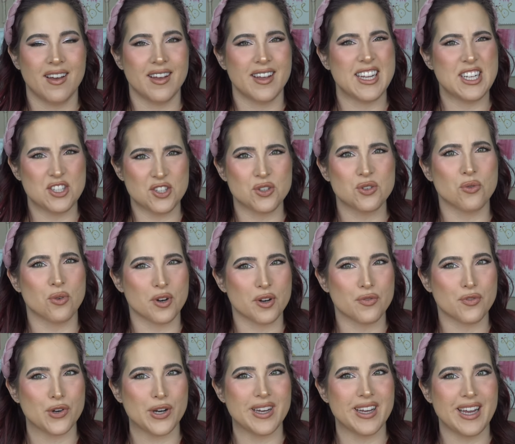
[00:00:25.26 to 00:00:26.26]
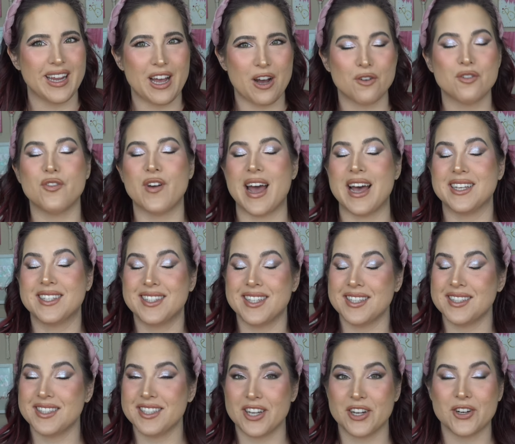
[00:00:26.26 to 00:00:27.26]
It's sort of freaky how fast
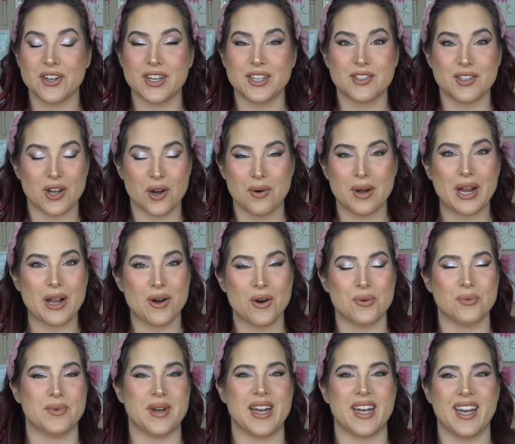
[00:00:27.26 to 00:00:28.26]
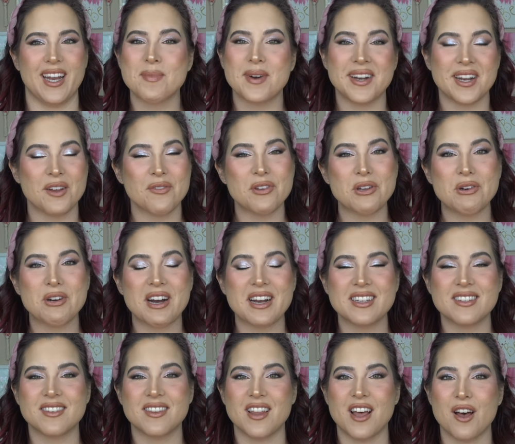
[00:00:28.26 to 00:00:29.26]
this year is going already. But if you
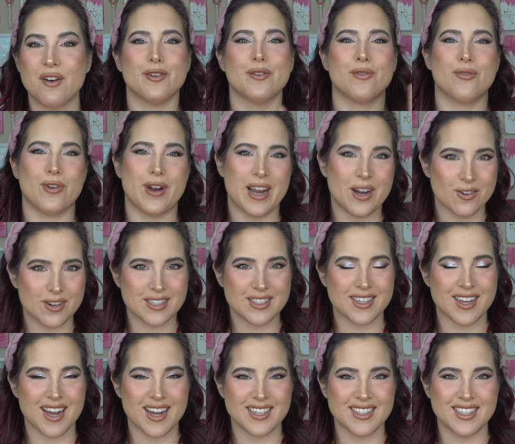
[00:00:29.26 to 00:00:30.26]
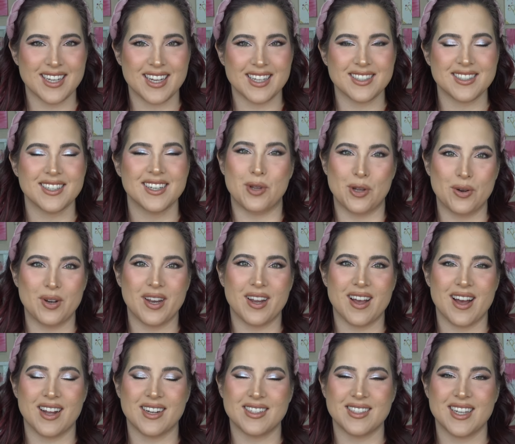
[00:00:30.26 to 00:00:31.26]
guys love fragrance content, beauty
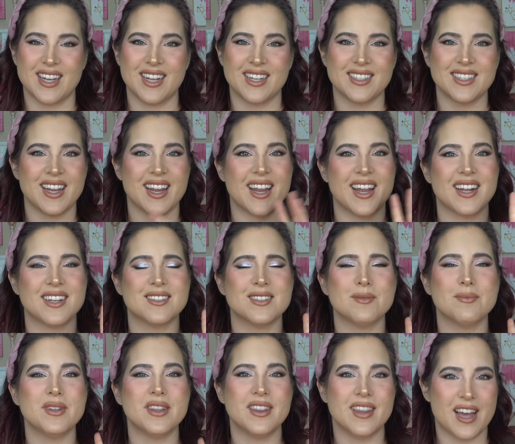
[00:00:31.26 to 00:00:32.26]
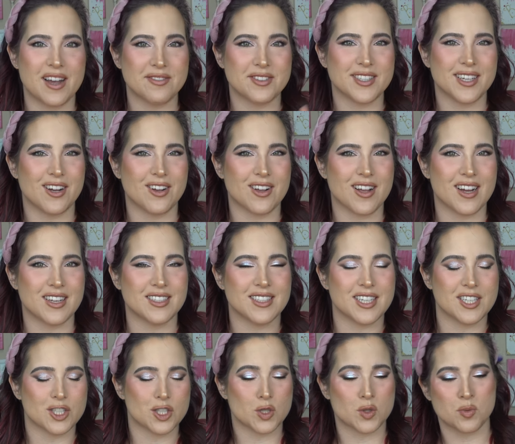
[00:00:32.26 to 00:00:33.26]
content, and some lifestyle
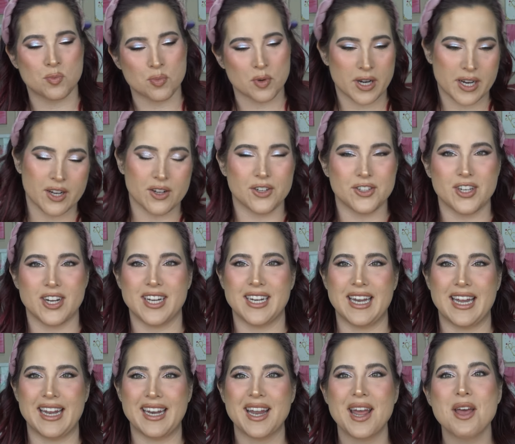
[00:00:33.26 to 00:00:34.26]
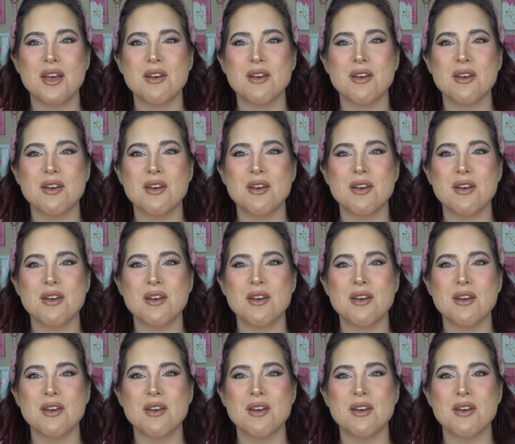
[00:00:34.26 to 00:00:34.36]
content sprinkled on in,